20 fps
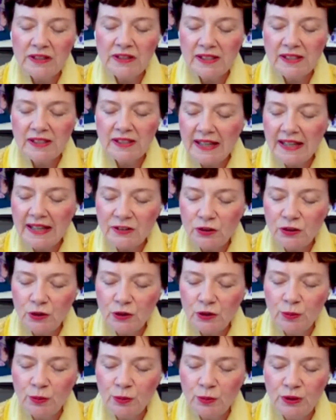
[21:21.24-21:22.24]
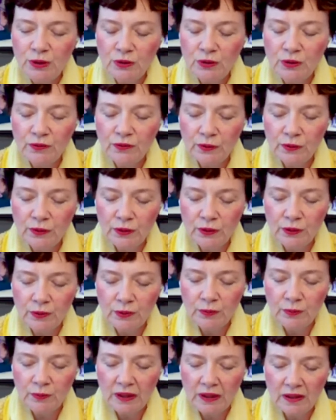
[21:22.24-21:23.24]
And we say to you, beautiful
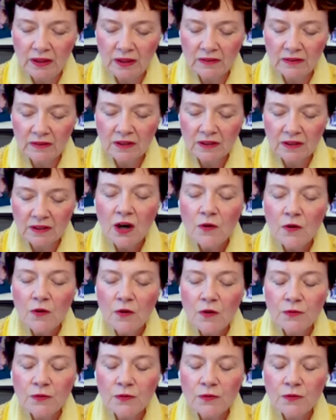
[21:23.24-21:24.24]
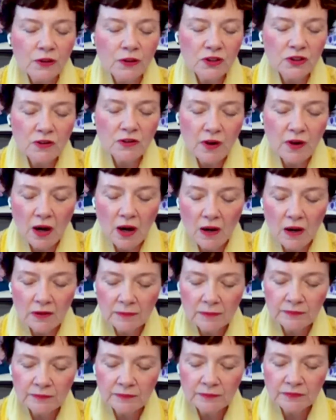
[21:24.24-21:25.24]
human beings, first of
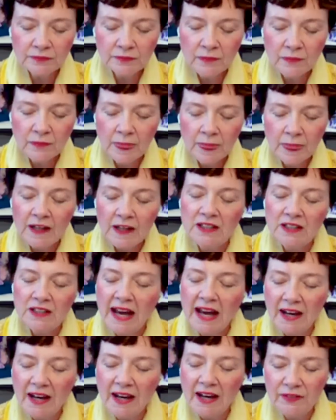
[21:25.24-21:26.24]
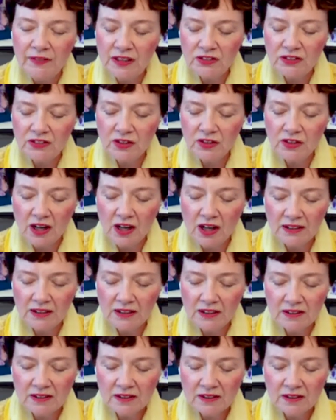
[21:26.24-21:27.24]
all, to have these
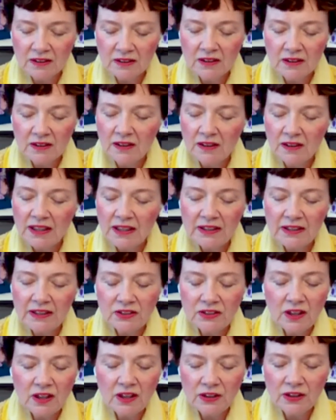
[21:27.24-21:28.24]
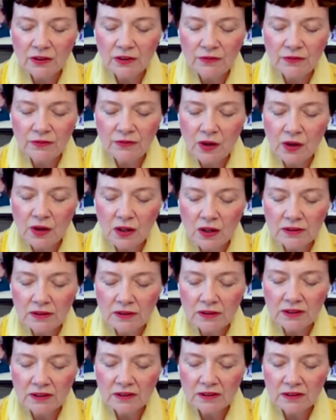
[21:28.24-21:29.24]
thoughts, it's not your
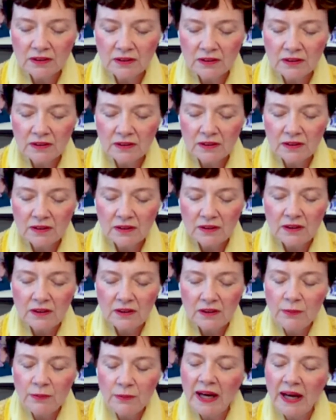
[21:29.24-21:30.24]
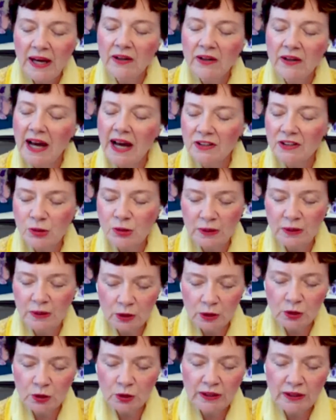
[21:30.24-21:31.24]
fault. No matter how
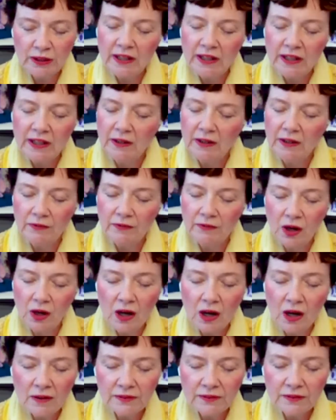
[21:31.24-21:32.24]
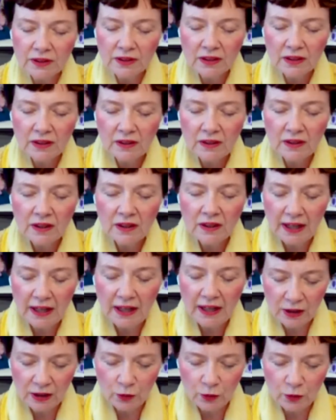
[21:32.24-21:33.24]
spiritually evolved
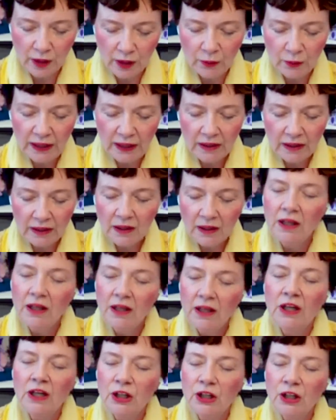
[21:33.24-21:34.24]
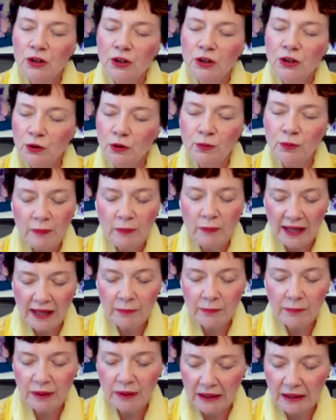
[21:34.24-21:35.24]
and growing you
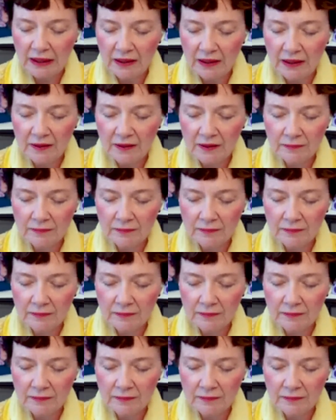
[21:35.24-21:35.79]
may be,